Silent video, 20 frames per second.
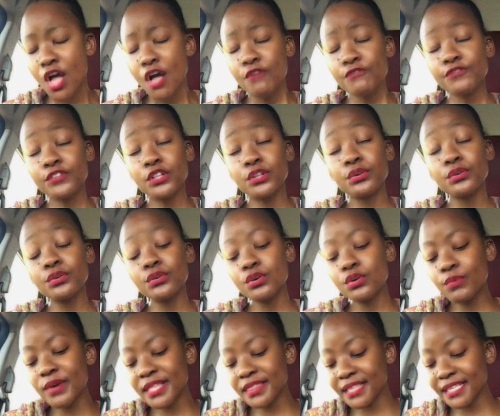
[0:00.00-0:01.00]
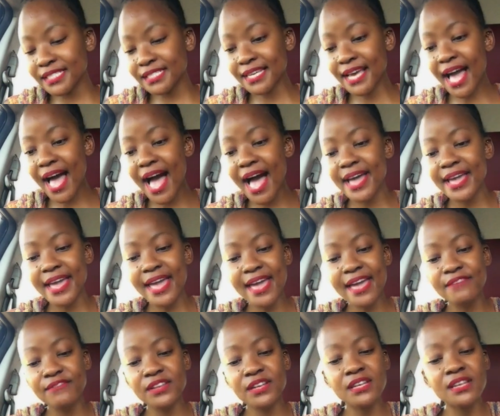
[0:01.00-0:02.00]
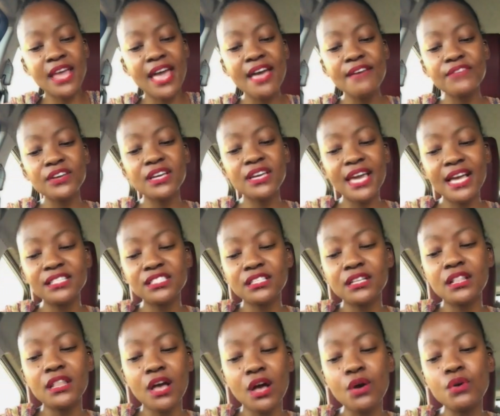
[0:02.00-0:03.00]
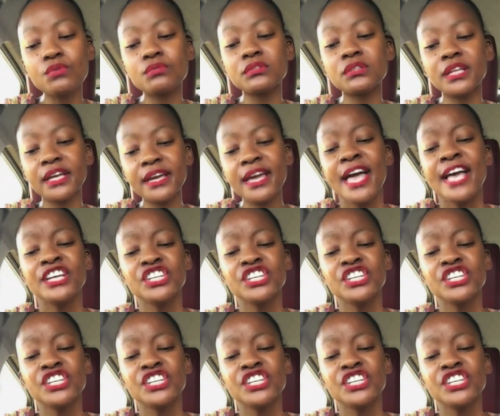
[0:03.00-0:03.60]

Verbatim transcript: Flew in the sky, heaven never gets lonely.